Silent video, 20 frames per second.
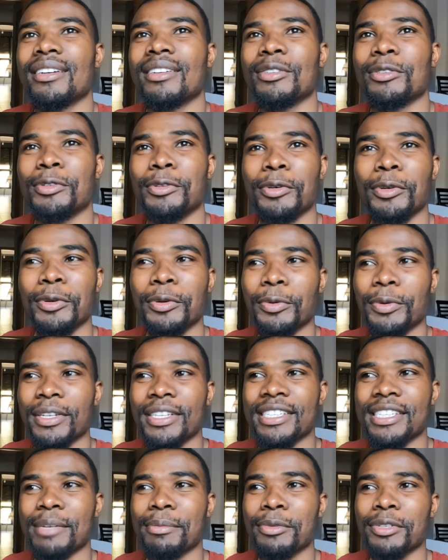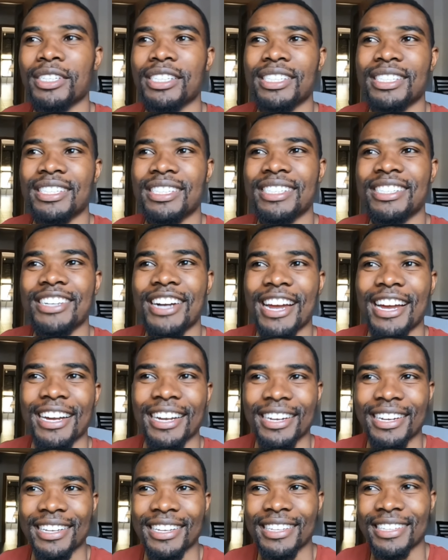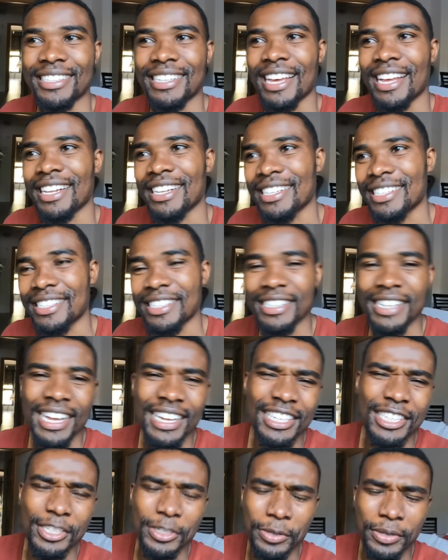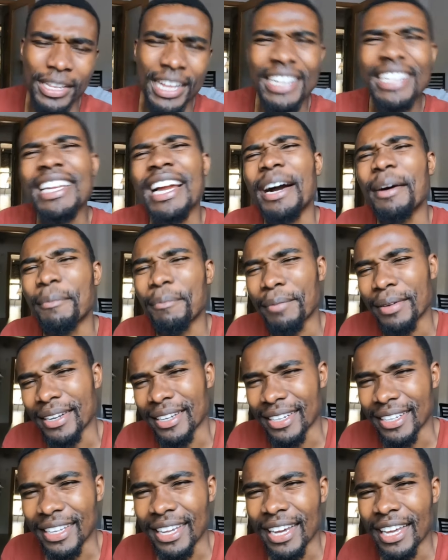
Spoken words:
you know, when somebody's drunk, he tells that story, that company.